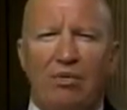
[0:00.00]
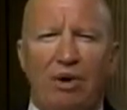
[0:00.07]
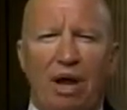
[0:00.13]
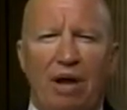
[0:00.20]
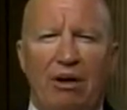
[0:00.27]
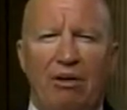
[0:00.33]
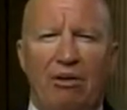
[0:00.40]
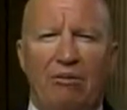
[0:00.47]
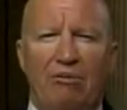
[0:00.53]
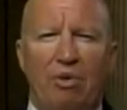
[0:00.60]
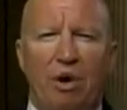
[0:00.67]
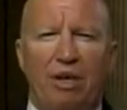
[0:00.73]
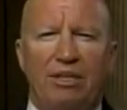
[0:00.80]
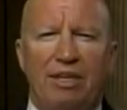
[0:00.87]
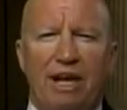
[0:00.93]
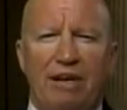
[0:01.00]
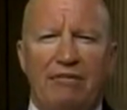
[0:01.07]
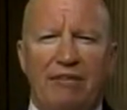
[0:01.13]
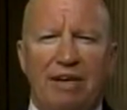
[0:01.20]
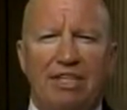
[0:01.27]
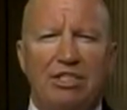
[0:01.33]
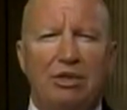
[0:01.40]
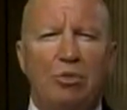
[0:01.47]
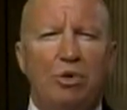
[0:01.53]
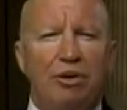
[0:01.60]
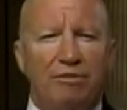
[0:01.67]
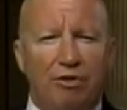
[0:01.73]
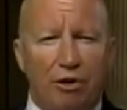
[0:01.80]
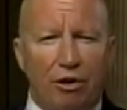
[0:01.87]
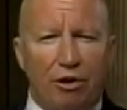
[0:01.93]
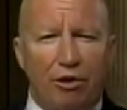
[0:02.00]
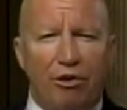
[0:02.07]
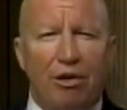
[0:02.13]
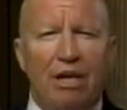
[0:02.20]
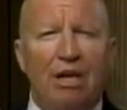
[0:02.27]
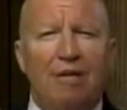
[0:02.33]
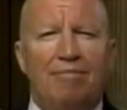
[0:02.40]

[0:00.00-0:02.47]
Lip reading: round of quantitative easing would have occurred